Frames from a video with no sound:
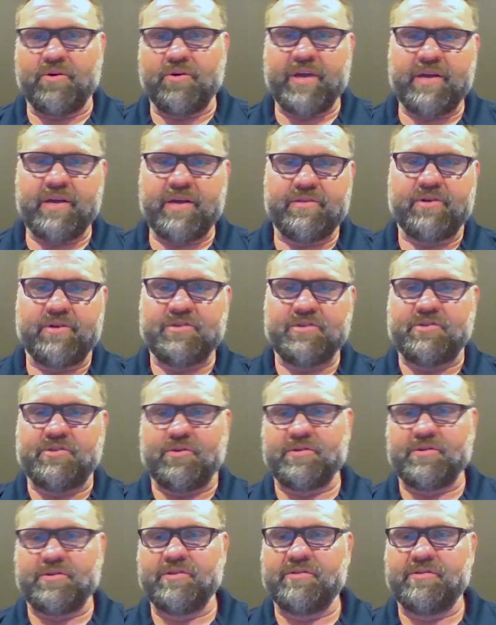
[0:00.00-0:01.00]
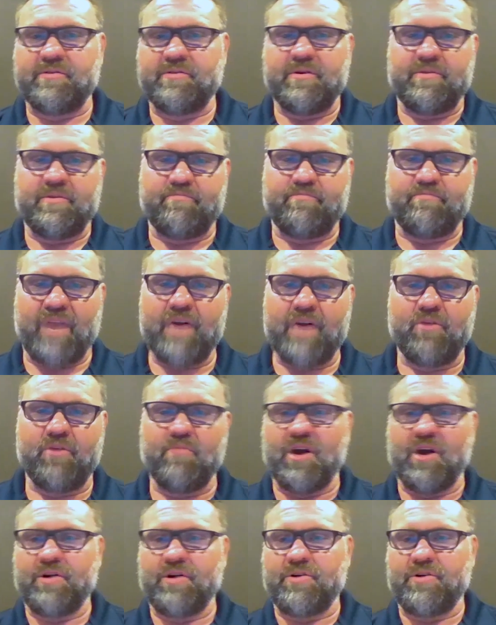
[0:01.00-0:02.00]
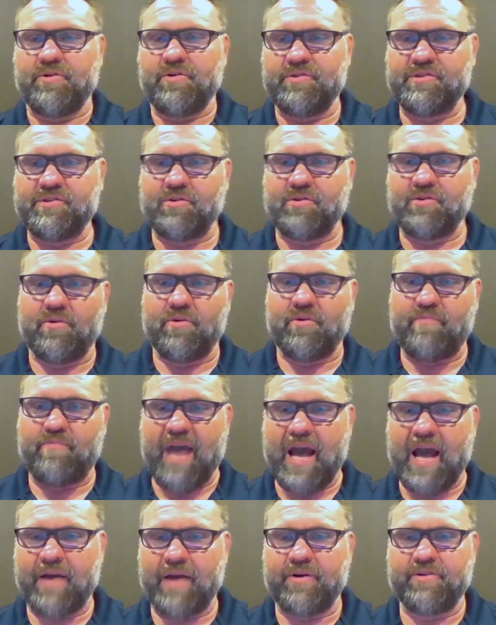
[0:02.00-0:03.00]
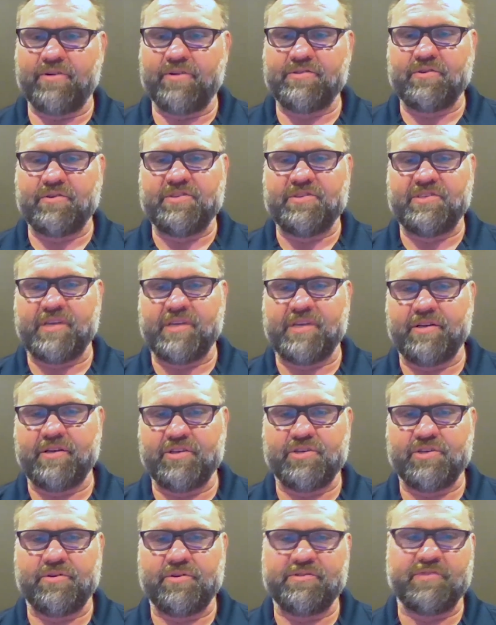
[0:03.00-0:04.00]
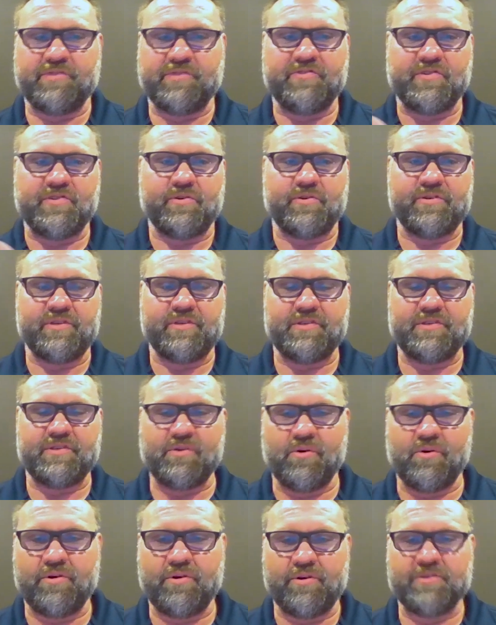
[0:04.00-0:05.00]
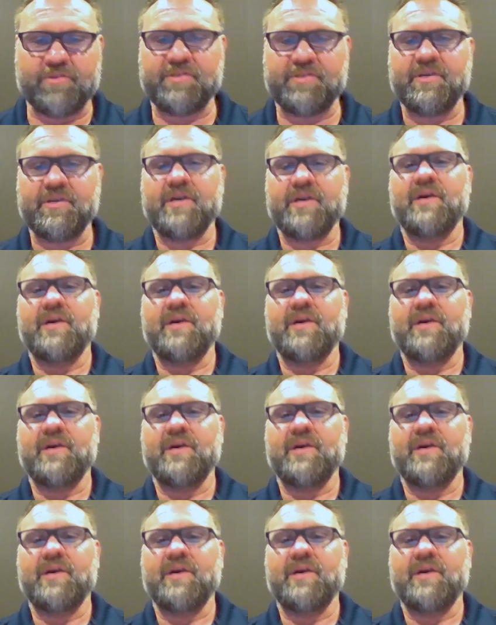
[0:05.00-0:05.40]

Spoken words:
okay, there's certain biomarkers or patterns or signatures of certain disorders.